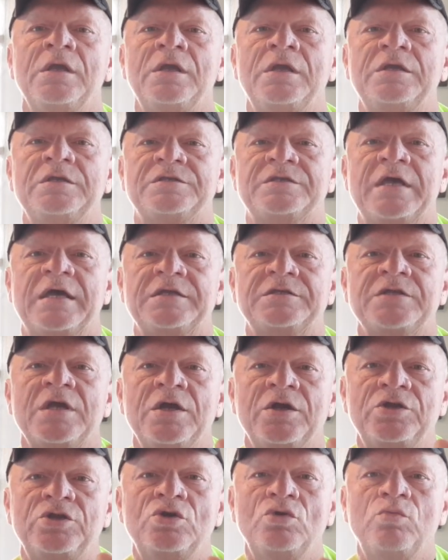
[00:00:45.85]
He says,
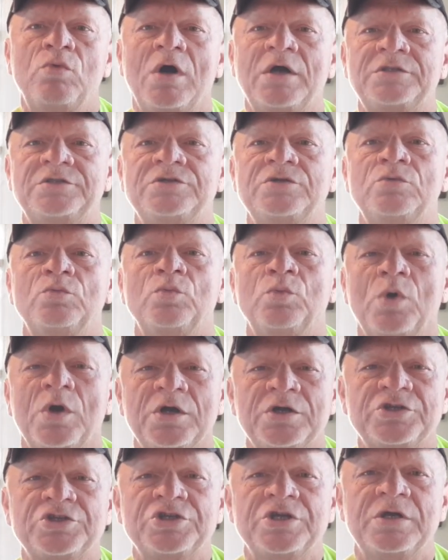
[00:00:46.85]
you want to
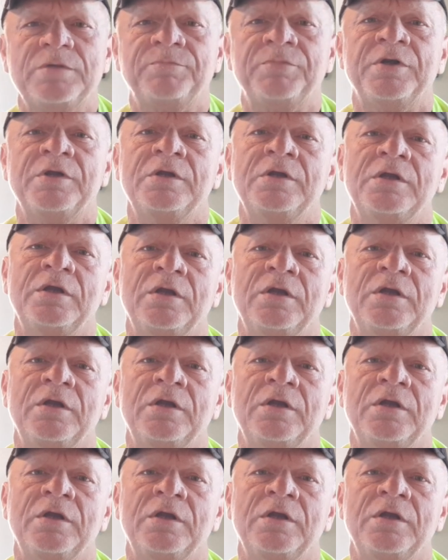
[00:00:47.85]
worship